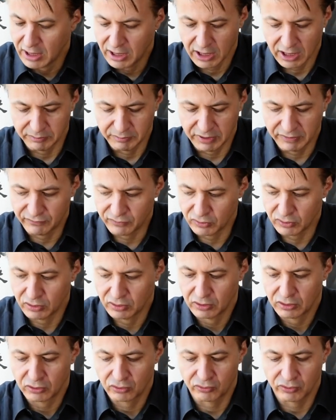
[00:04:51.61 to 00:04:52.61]
I'm even
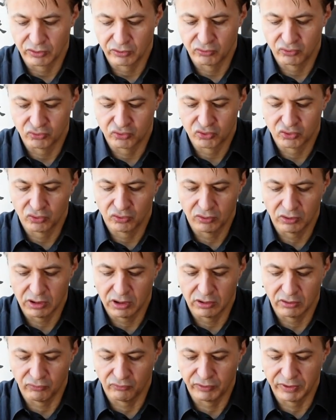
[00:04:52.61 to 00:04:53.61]
going to show
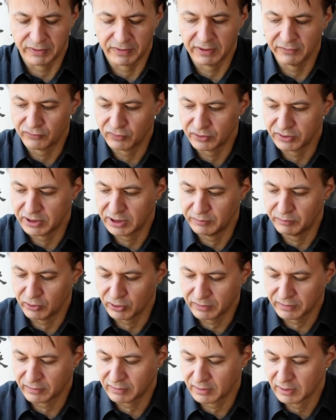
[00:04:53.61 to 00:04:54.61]
how with different
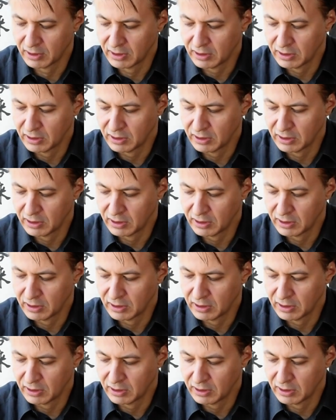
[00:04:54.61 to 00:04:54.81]
teapots,